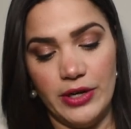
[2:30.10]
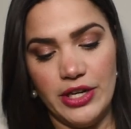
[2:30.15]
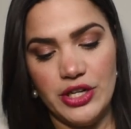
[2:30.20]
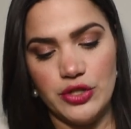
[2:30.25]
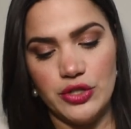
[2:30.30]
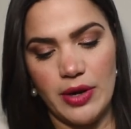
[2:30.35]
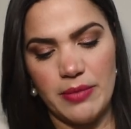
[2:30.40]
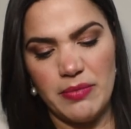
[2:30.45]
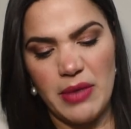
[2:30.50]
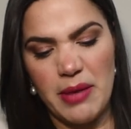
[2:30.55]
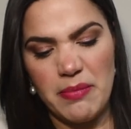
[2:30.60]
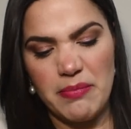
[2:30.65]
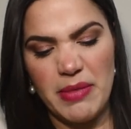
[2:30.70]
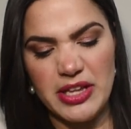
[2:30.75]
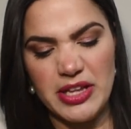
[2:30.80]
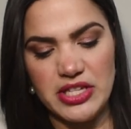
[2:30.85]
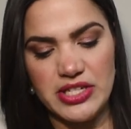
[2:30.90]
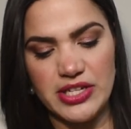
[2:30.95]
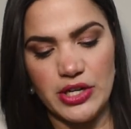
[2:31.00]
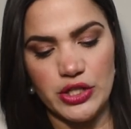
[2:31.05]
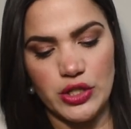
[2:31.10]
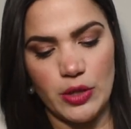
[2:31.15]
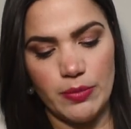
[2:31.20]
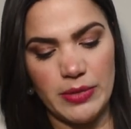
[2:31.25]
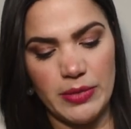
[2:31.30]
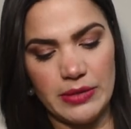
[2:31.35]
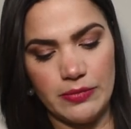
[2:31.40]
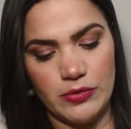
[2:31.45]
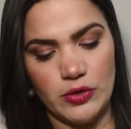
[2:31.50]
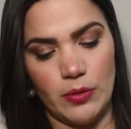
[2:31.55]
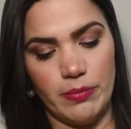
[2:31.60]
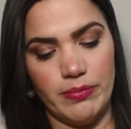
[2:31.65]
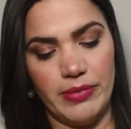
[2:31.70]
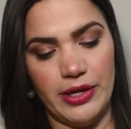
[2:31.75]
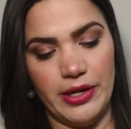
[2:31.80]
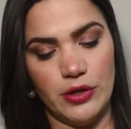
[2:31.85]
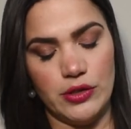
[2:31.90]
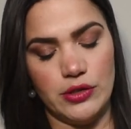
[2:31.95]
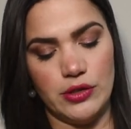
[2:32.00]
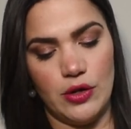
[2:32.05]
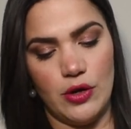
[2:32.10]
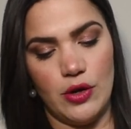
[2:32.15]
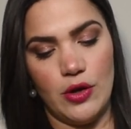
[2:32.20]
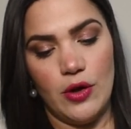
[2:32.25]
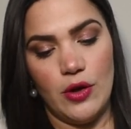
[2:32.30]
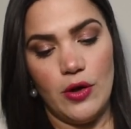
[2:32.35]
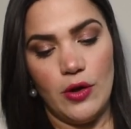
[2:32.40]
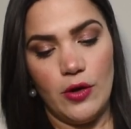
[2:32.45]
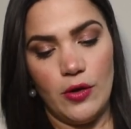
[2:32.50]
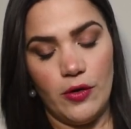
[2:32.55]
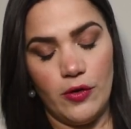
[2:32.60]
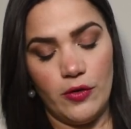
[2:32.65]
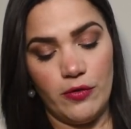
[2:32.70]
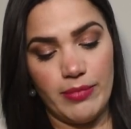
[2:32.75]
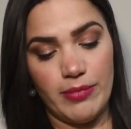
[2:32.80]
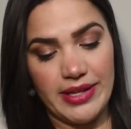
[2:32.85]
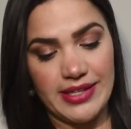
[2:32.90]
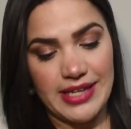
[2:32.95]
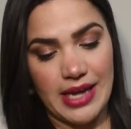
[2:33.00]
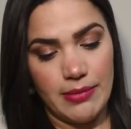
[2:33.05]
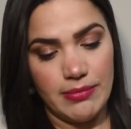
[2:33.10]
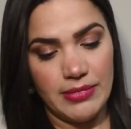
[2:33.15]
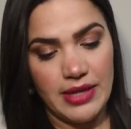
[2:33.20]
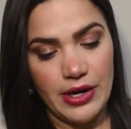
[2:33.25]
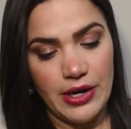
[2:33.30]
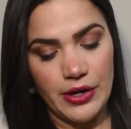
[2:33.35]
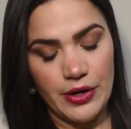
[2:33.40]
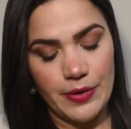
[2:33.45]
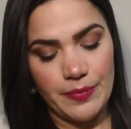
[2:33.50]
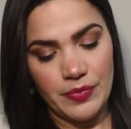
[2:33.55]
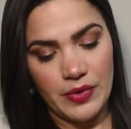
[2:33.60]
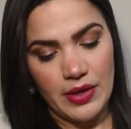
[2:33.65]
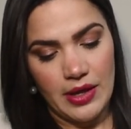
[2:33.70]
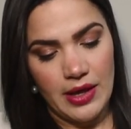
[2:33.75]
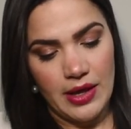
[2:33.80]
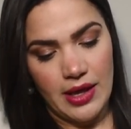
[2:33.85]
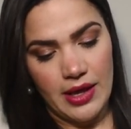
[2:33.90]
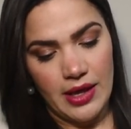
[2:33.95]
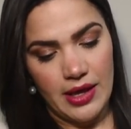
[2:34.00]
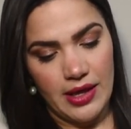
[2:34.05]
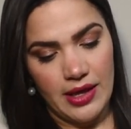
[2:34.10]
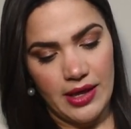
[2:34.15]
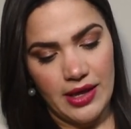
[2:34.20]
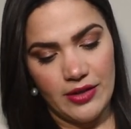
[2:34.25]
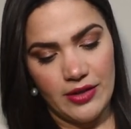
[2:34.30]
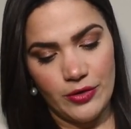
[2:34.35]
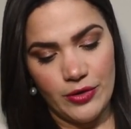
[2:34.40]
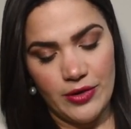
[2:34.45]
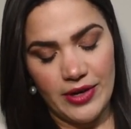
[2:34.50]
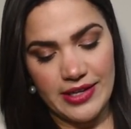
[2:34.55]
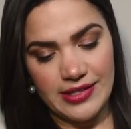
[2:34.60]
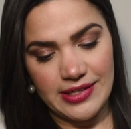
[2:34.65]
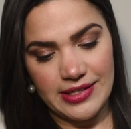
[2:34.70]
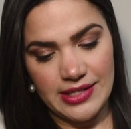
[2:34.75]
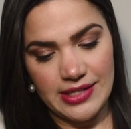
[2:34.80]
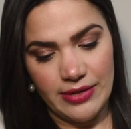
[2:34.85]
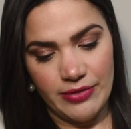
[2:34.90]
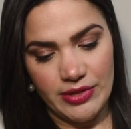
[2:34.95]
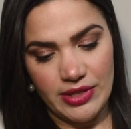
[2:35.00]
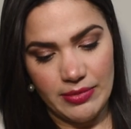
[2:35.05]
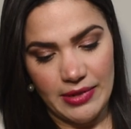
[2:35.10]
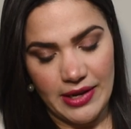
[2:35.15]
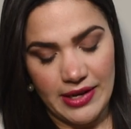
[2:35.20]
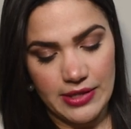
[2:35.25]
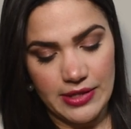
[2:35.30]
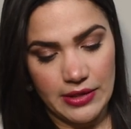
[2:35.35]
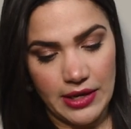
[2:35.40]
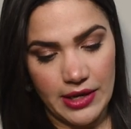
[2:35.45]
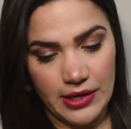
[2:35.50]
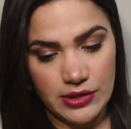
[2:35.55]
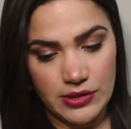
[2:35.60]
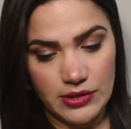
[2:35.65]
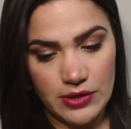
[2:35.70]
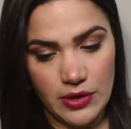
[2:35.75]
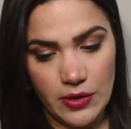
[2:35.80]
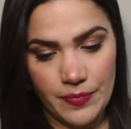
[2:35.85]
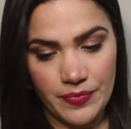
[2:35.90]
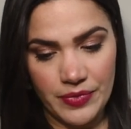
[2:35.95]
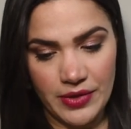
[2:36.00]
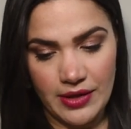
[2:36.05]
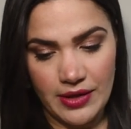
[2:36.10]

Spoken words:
so I might share some videos of my time there, so you guys can see everything that I saw.